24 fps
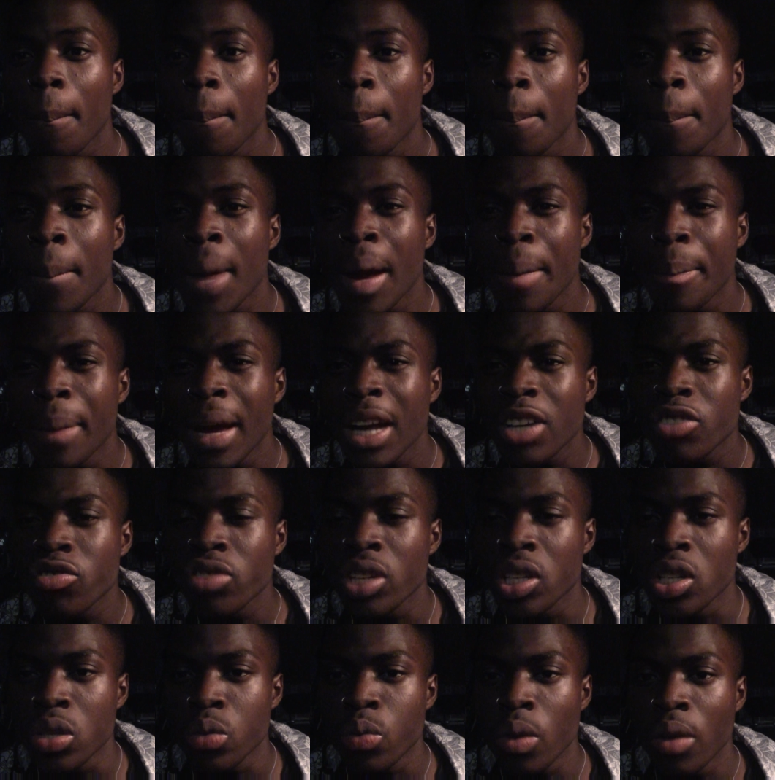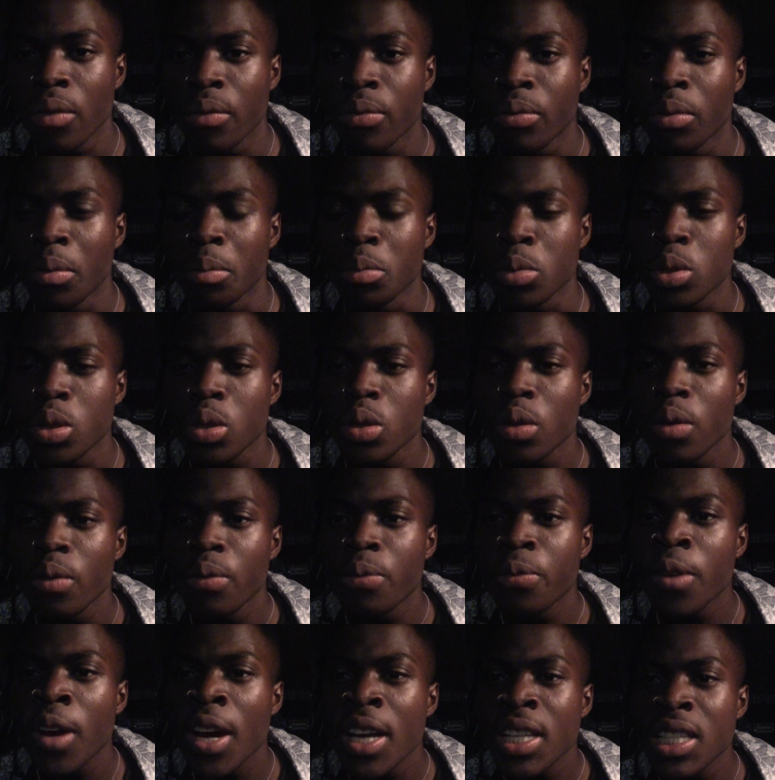My battery just went from
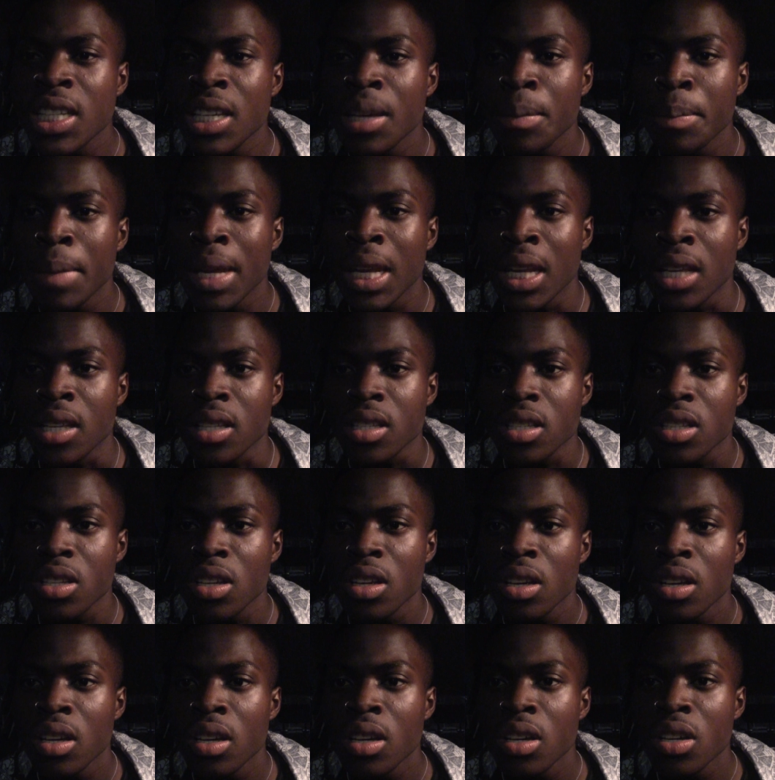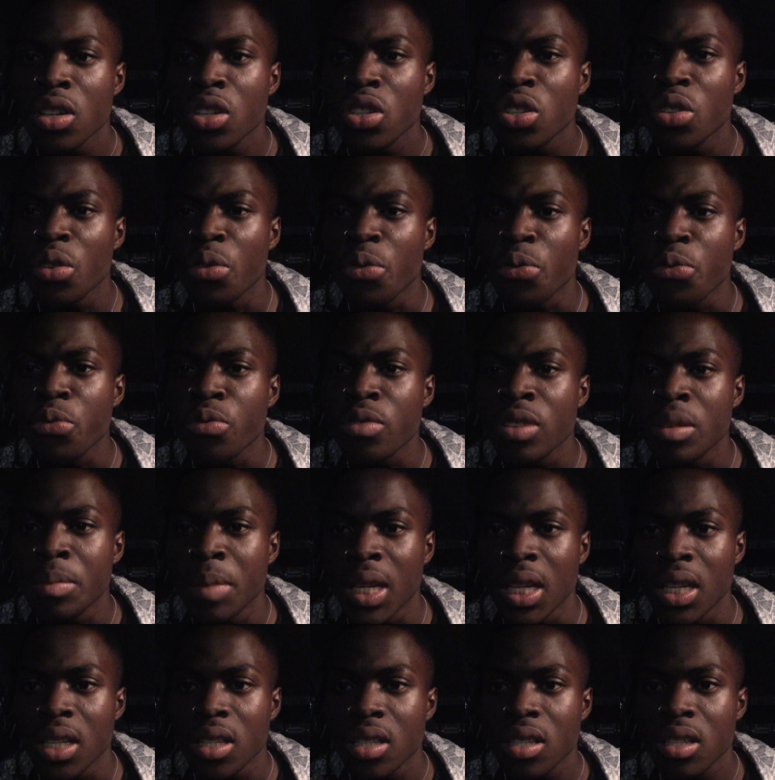30 minutes to 3
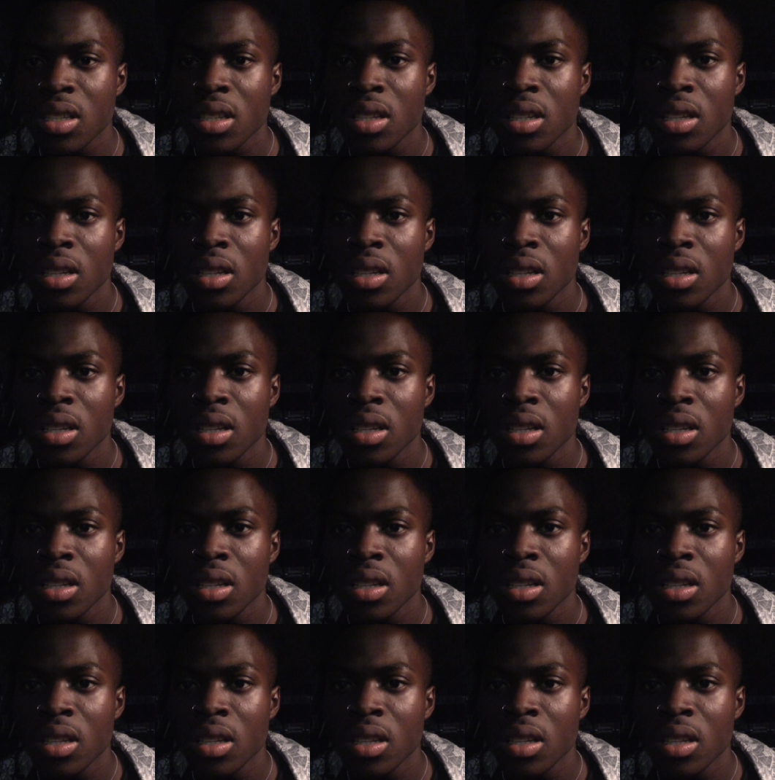minutes.